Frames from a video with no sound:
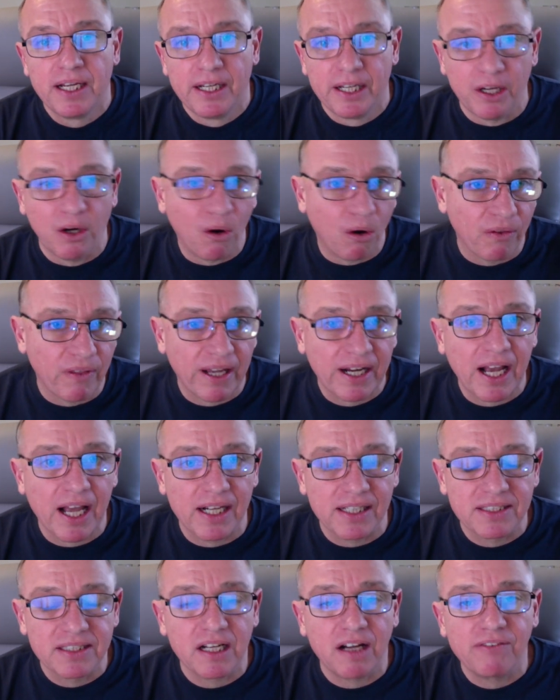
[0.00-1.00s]
All that kind of
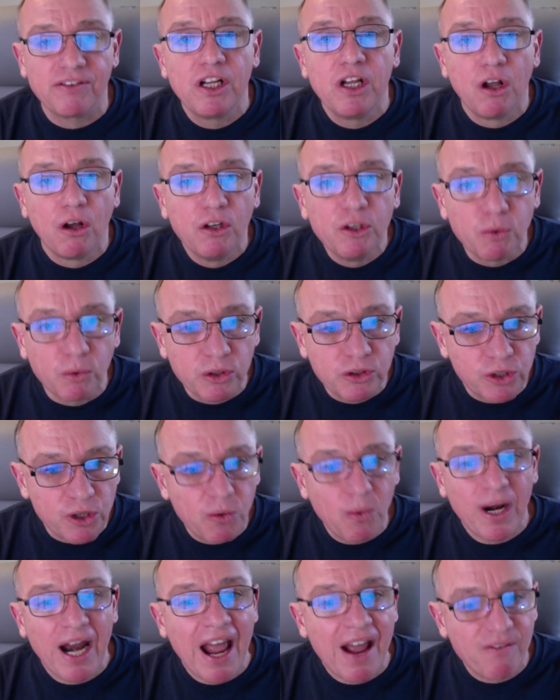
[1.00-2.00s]
stuff. So you
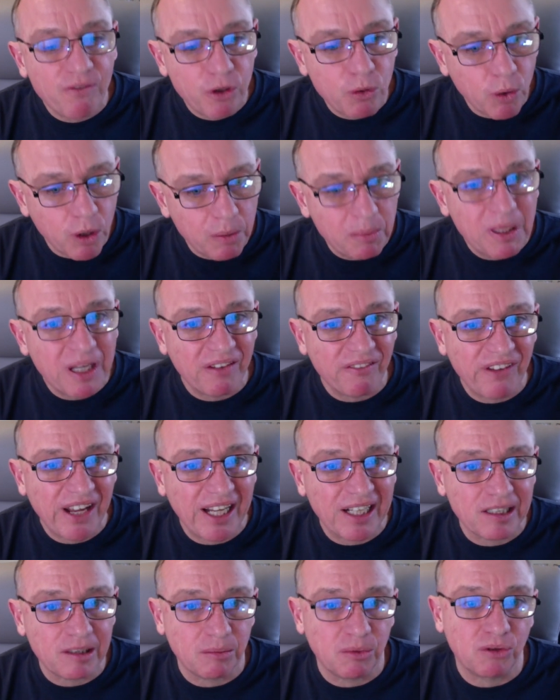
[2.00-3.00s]
want to be
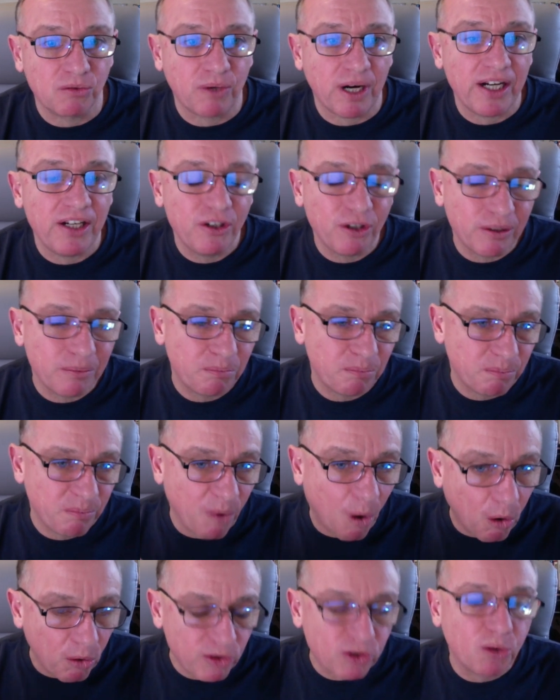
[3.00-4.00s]
available, right? You could
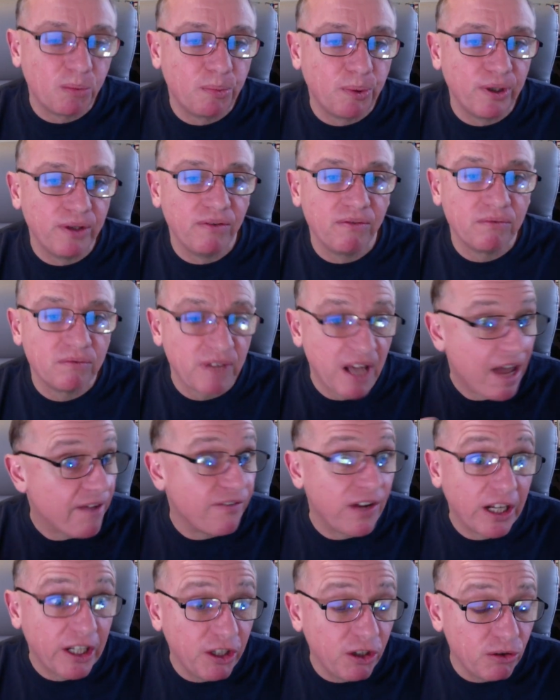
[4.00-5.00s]
also put
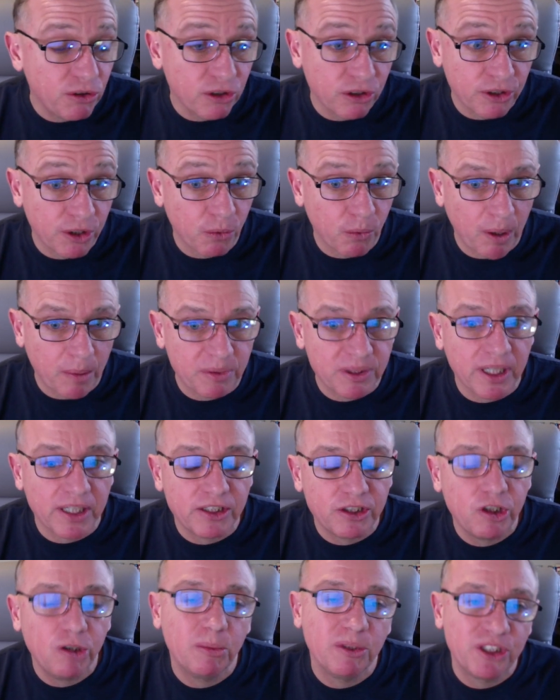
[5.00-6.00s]
FAQs on your website
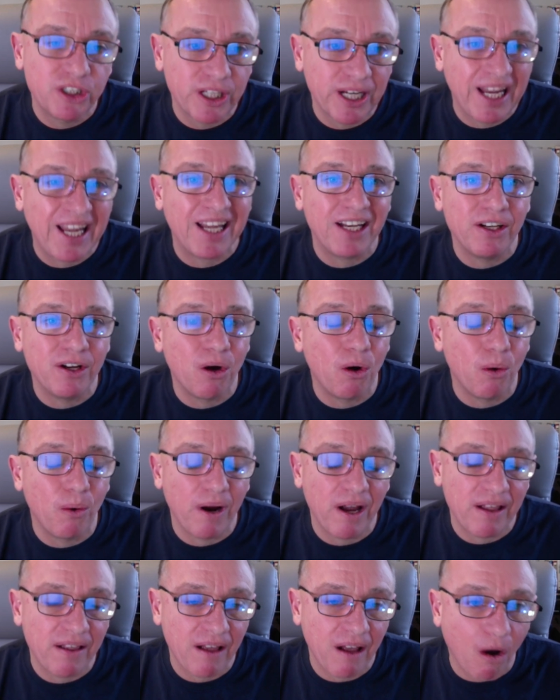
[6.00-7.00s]
too, but you can't
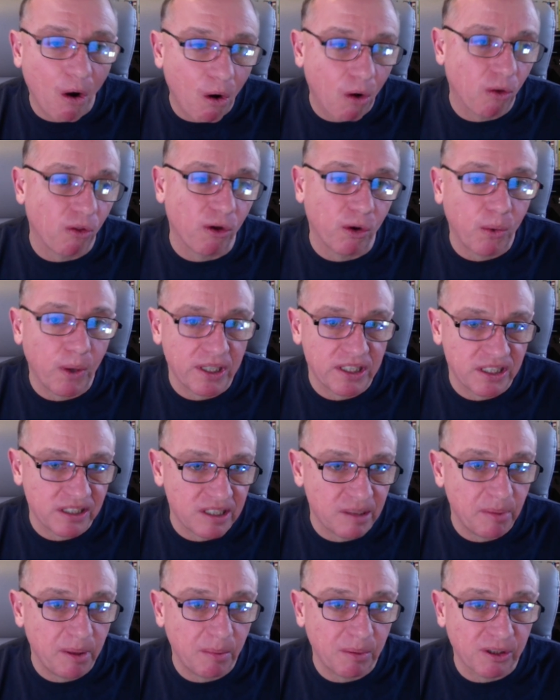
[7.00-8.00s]
know all the questions
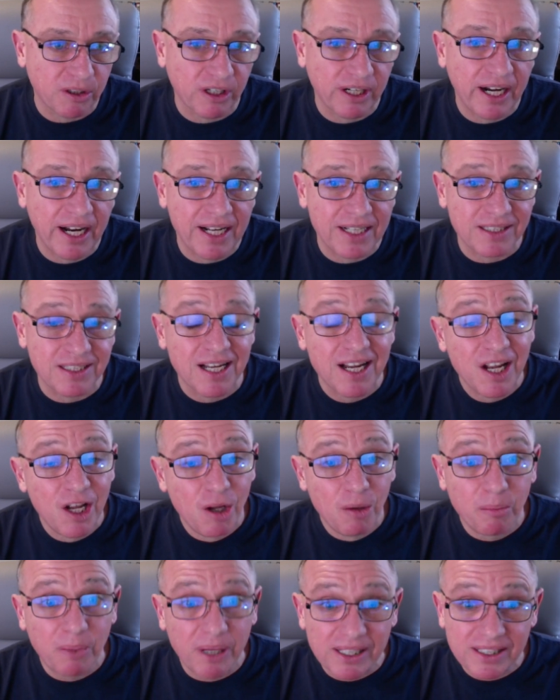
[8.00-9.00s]
that people are going to ask.
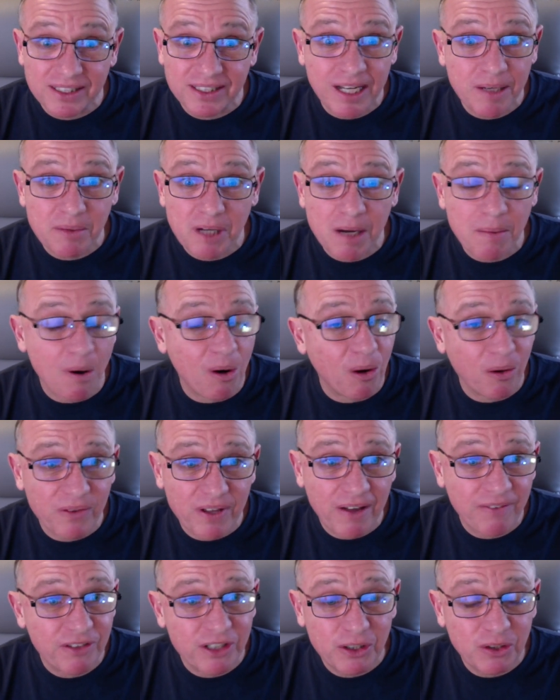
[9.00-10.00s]
But at the same time, all they
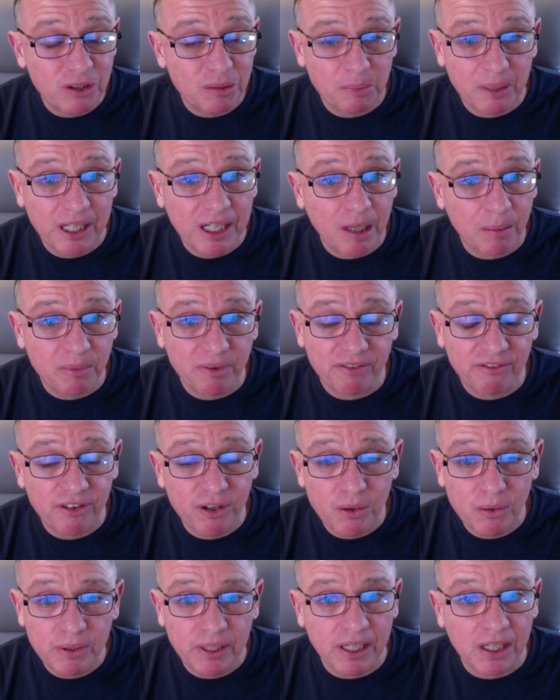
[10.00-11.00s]
have to do is pick up the
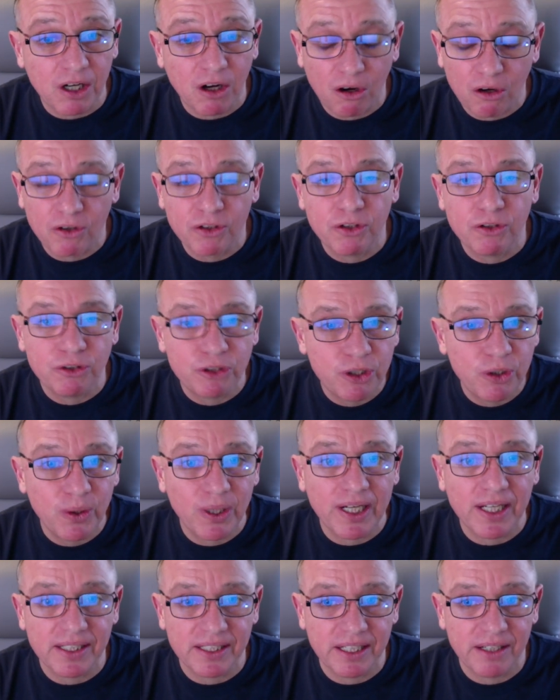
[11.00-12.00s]
phone and call you too to
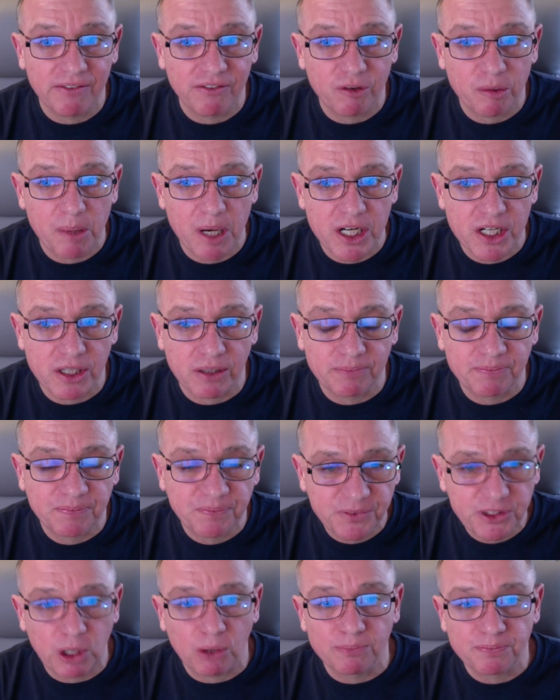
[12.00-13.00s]
get the information.
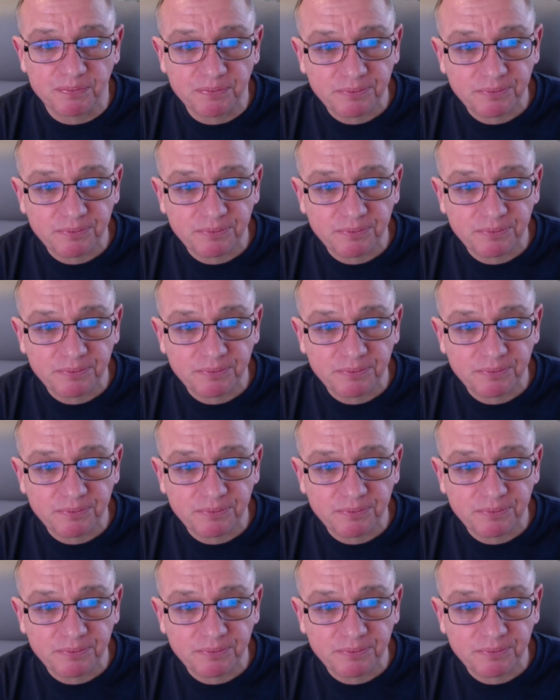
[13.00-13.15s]
So